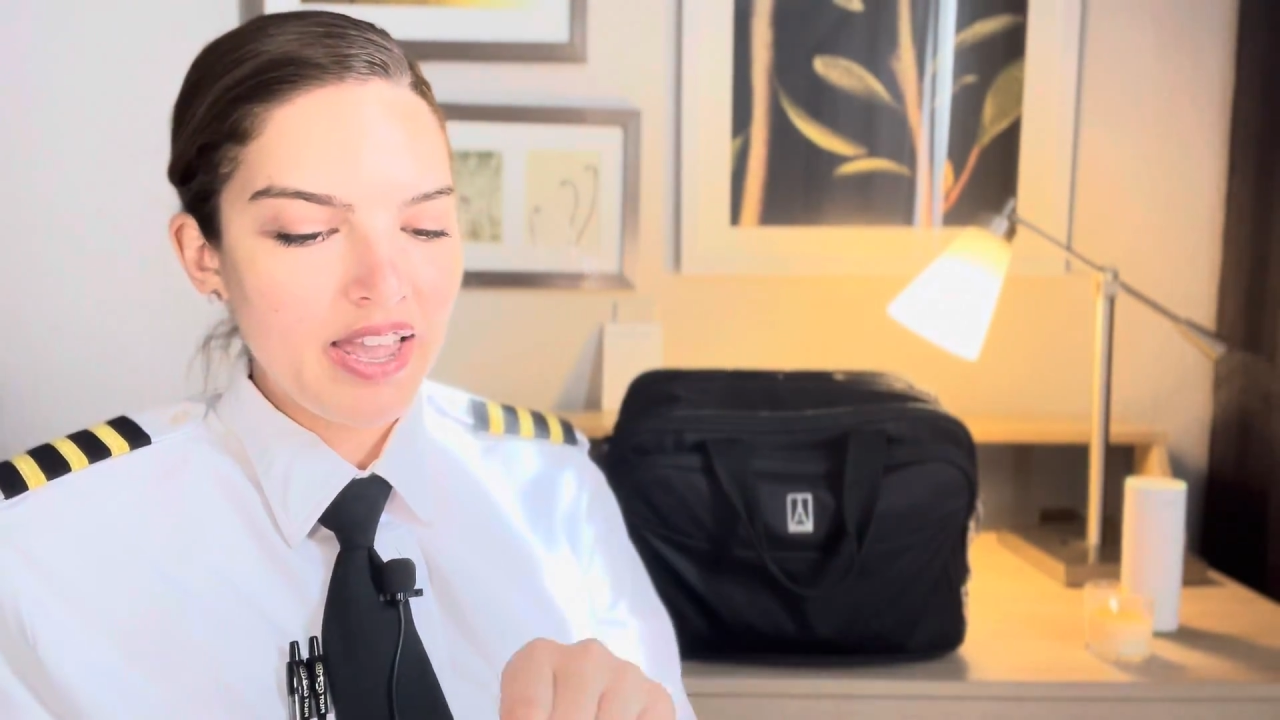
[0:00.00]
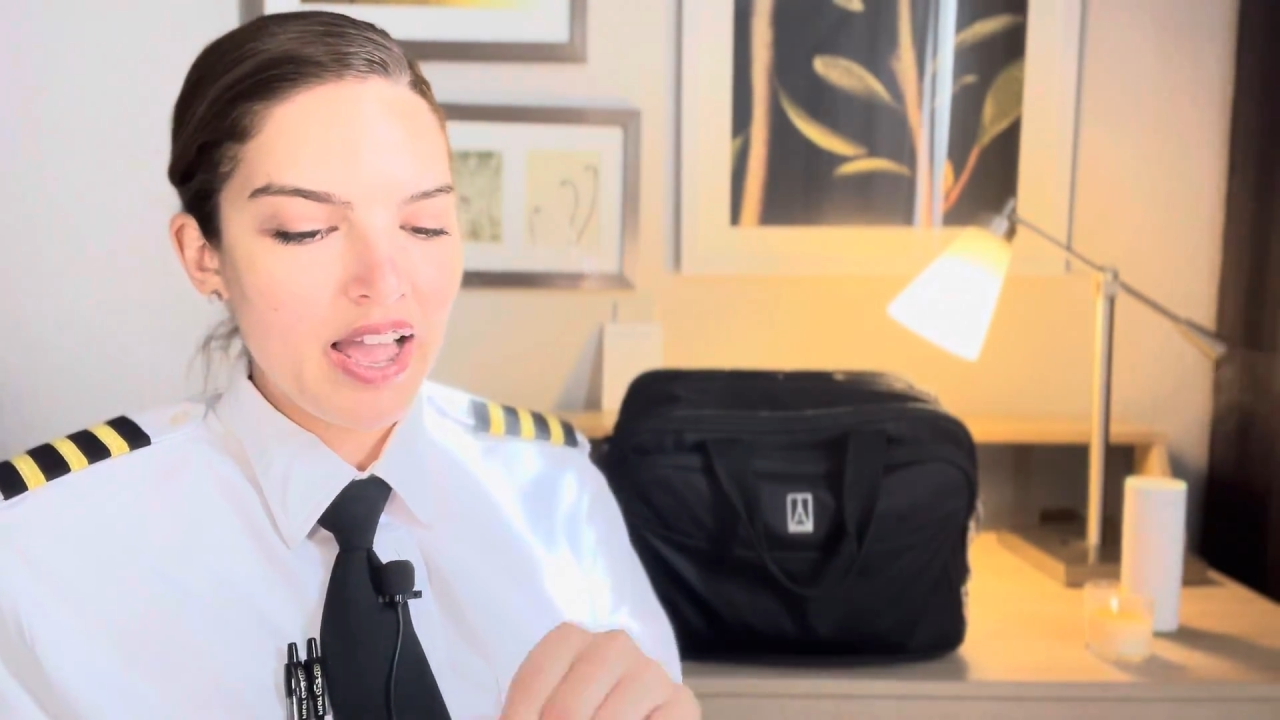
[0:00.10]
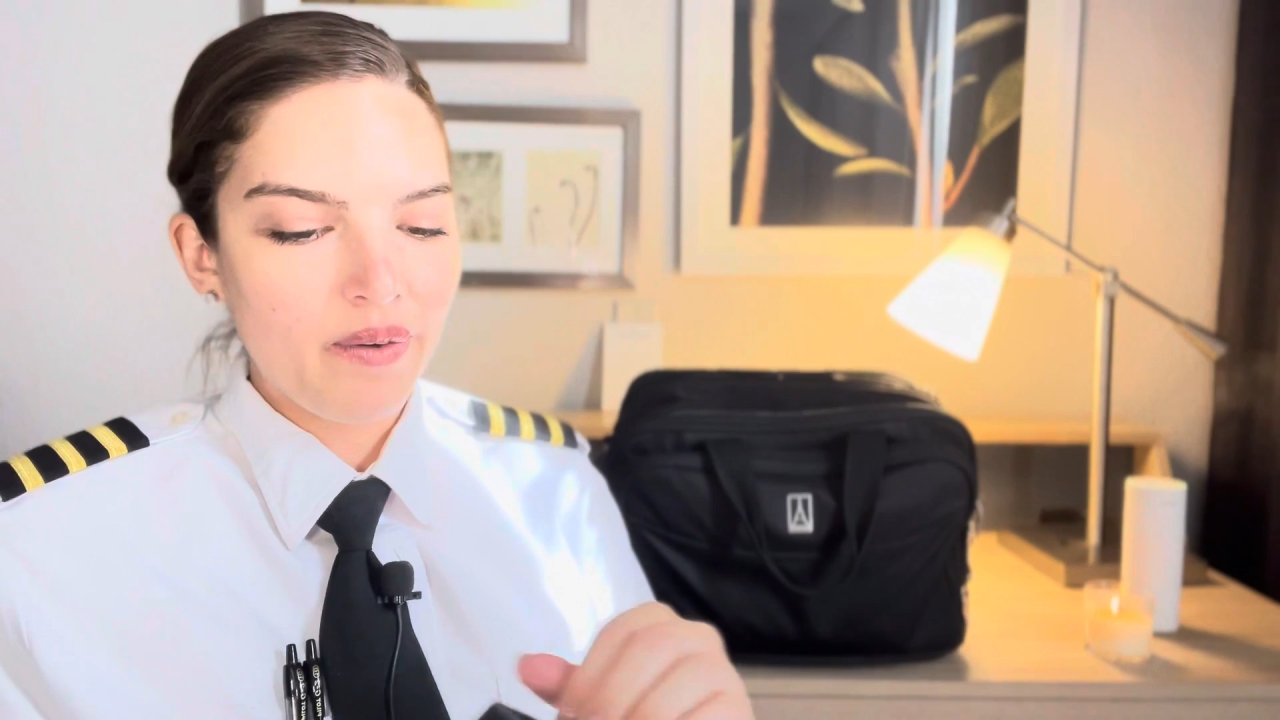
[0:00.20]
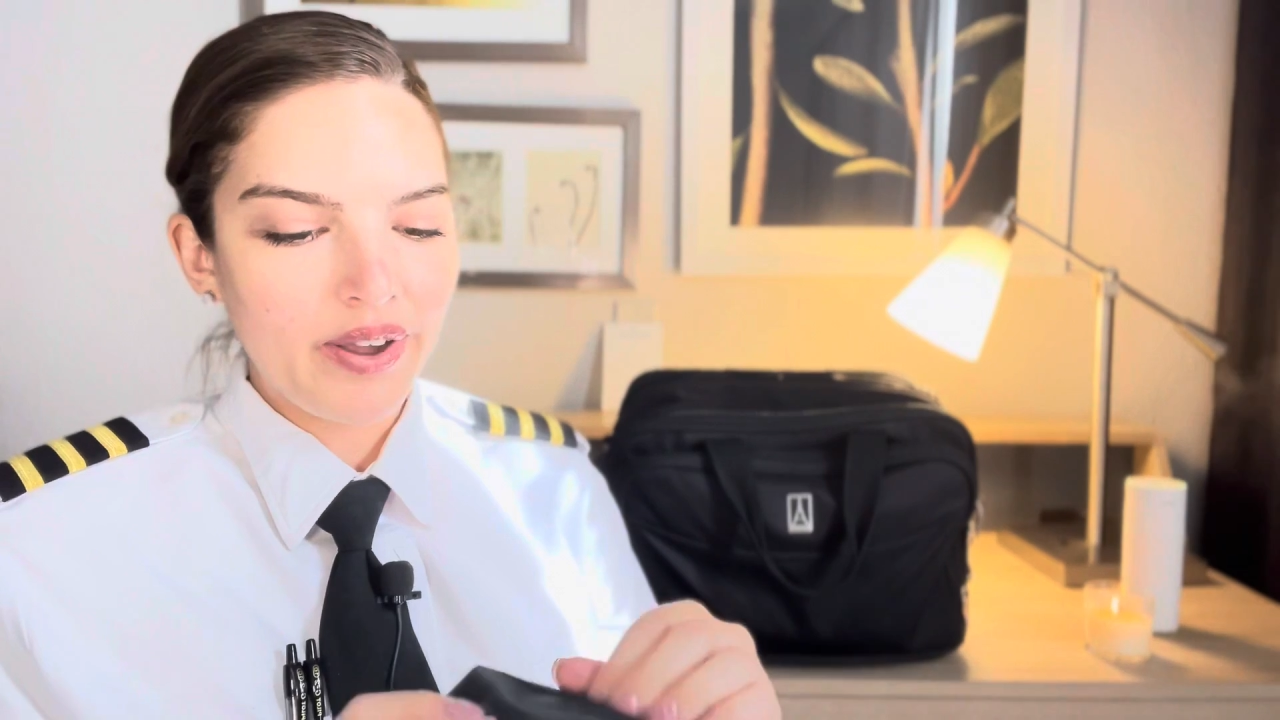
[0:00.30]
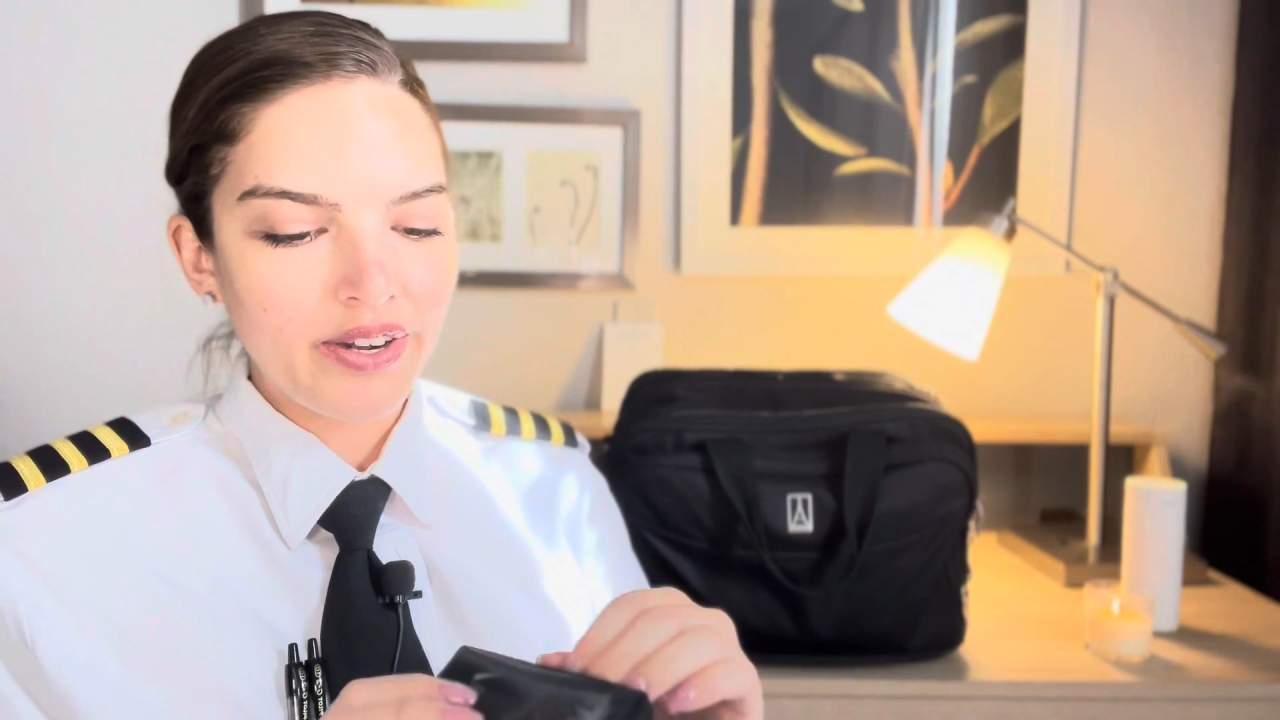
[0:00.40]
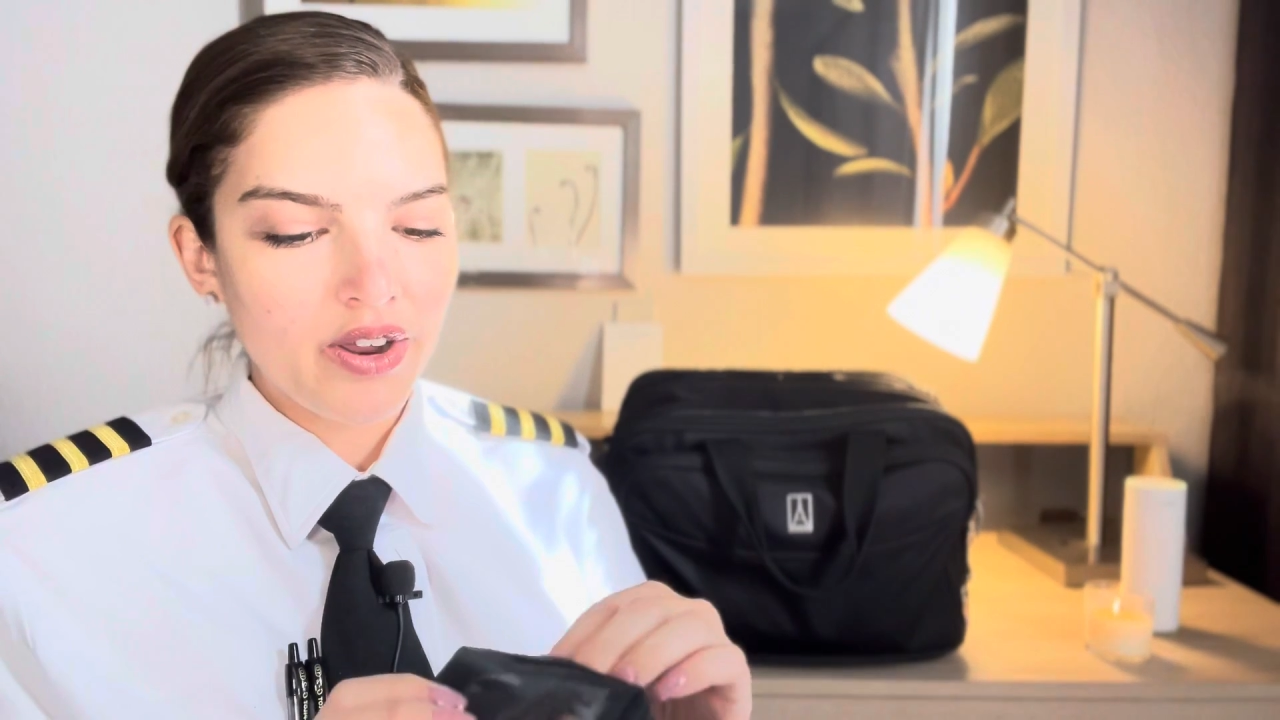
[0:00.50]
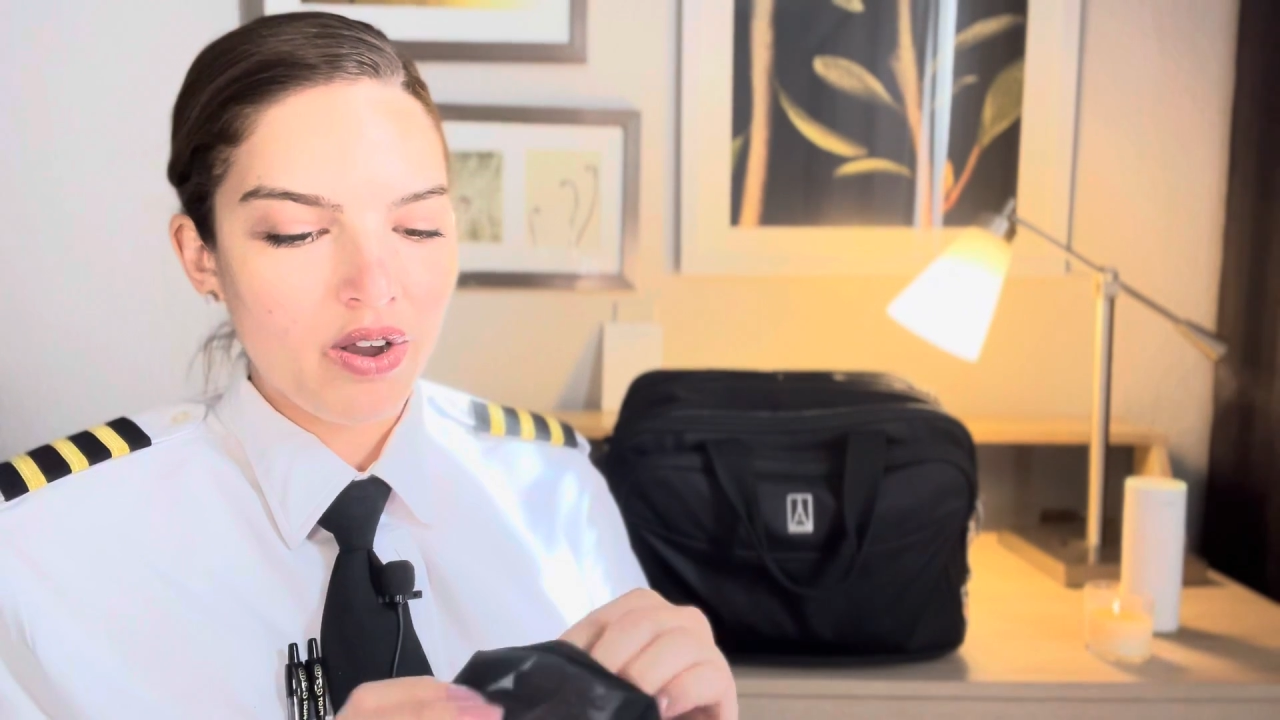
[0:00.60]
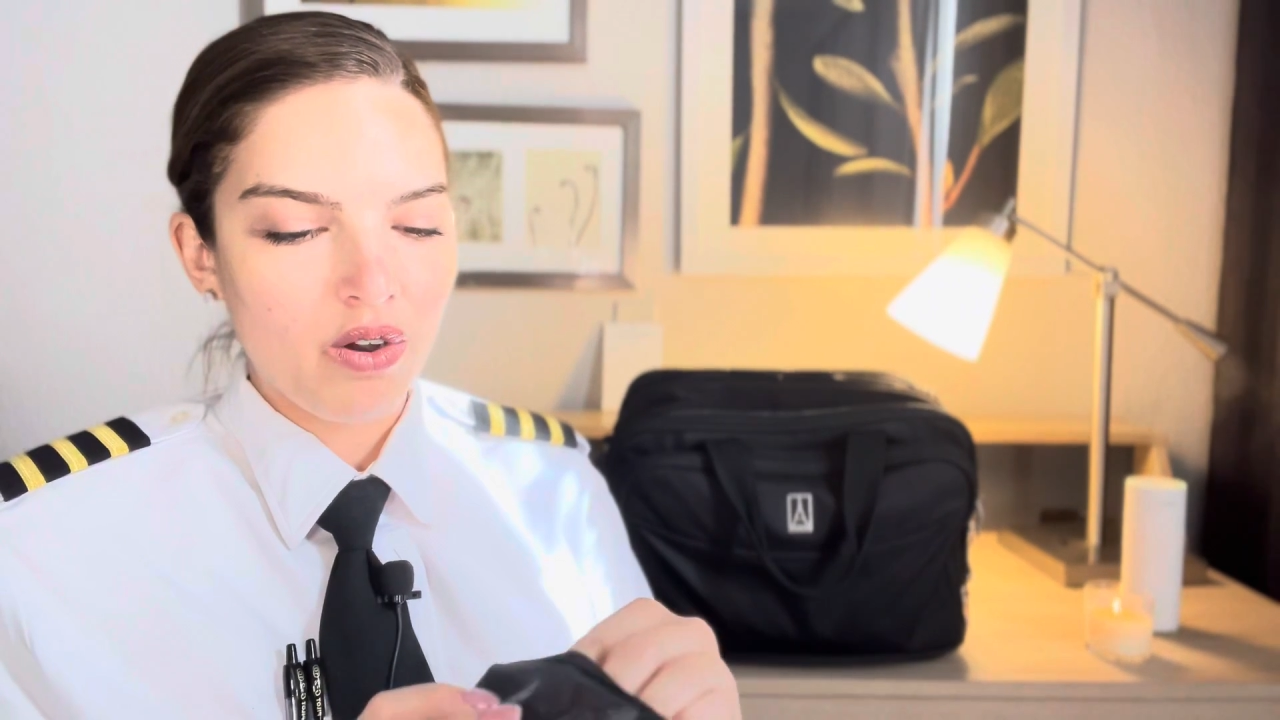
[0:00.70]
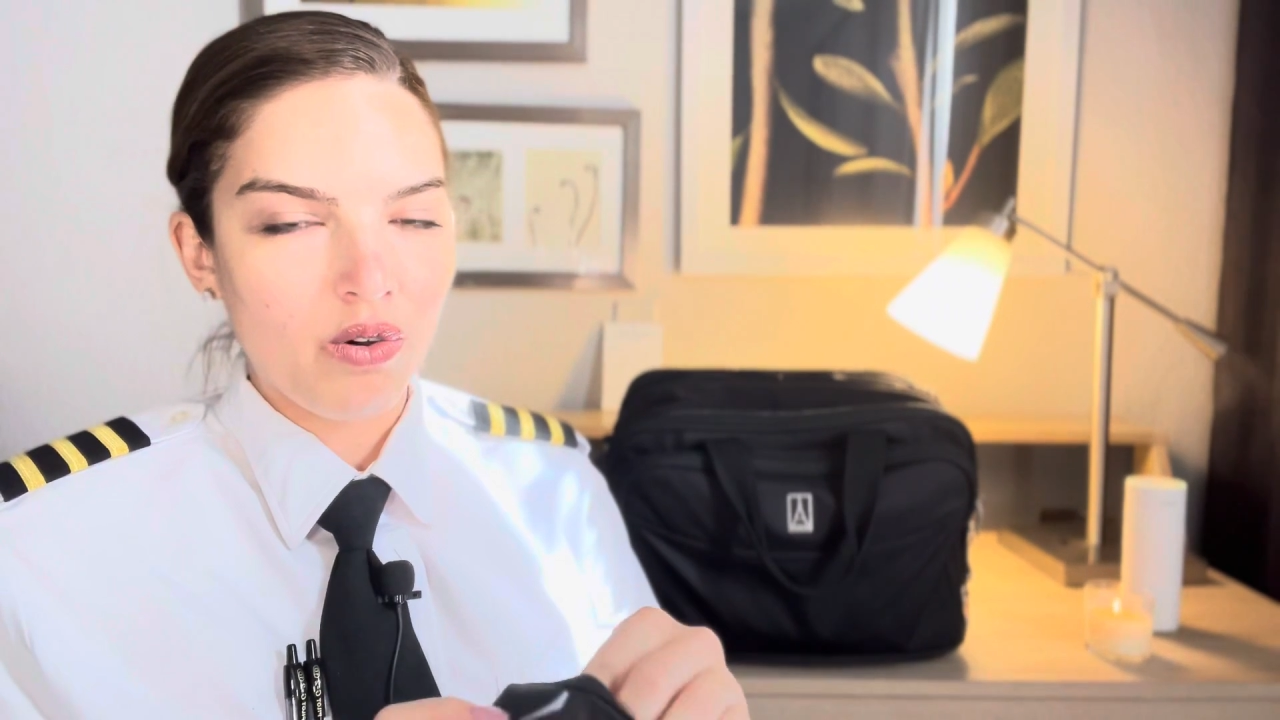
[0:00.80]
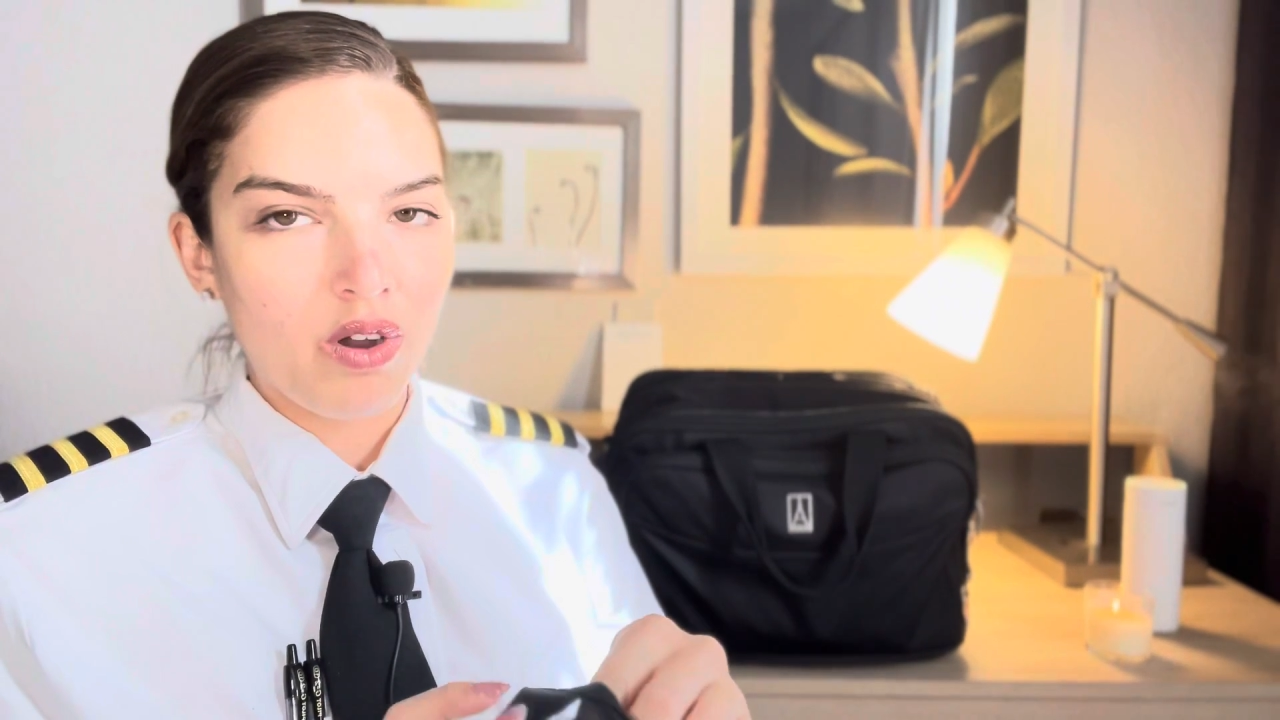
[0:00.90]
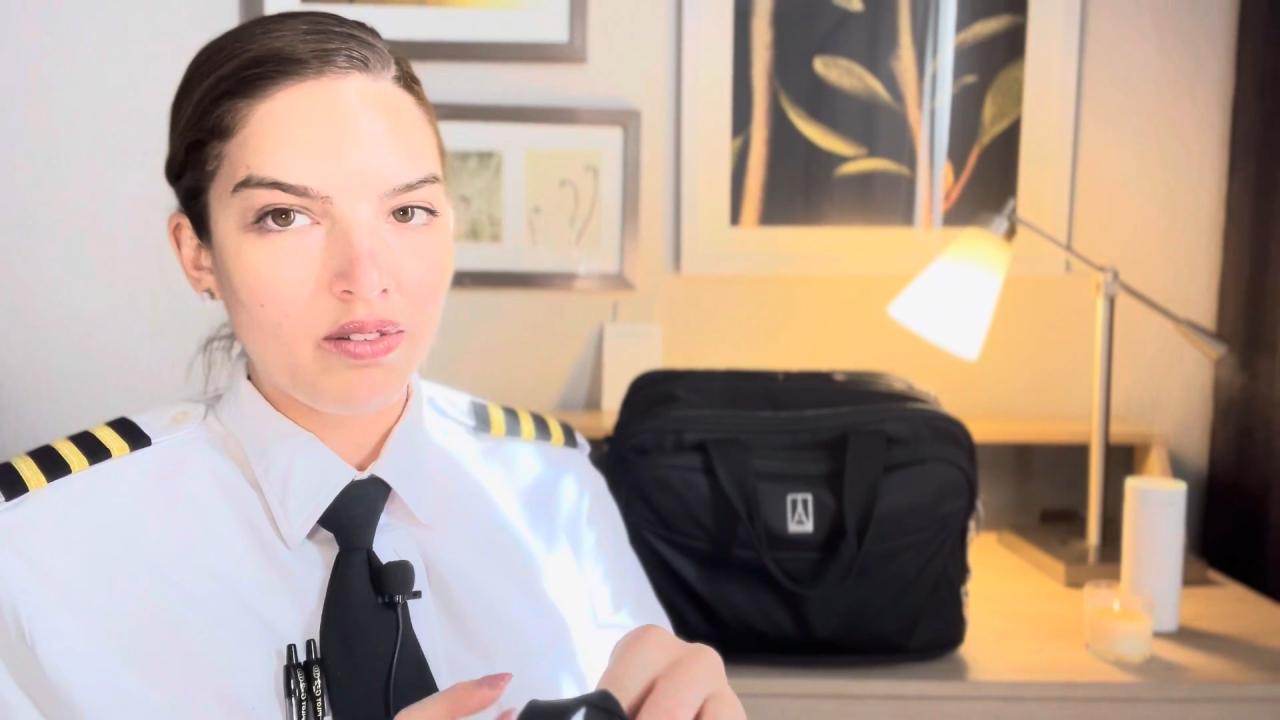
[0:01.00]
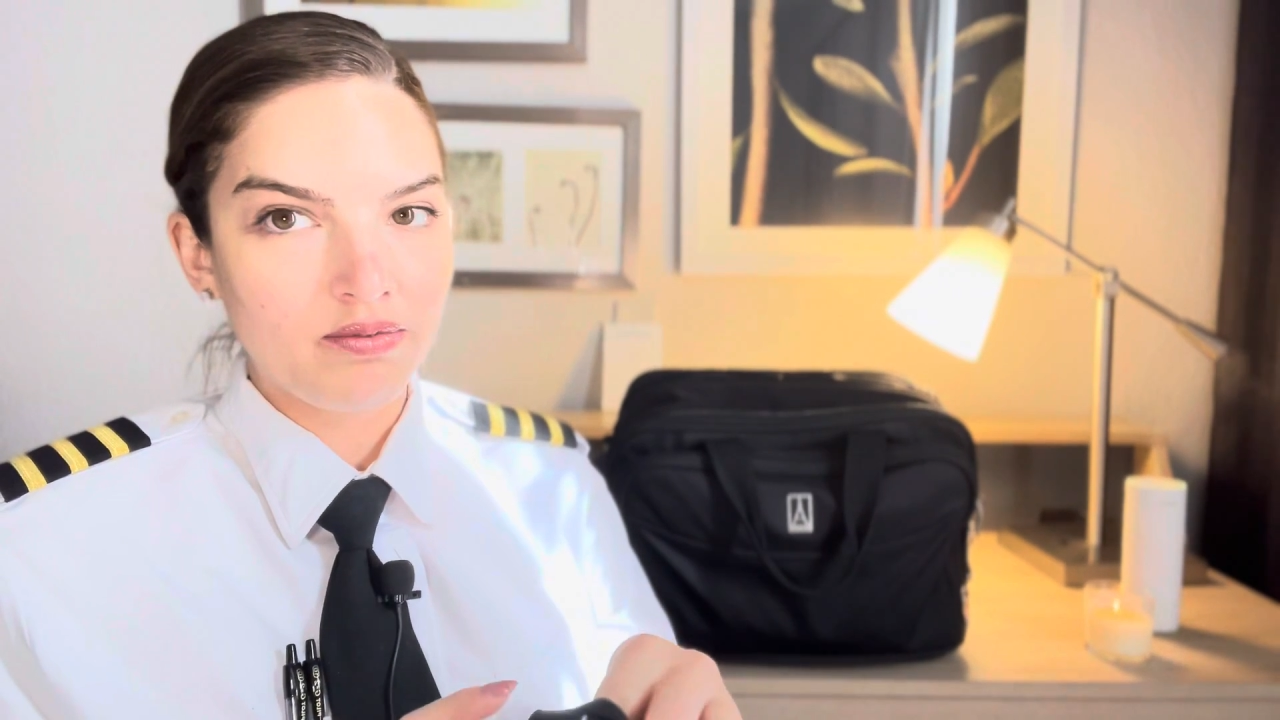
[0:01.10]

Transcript: how I know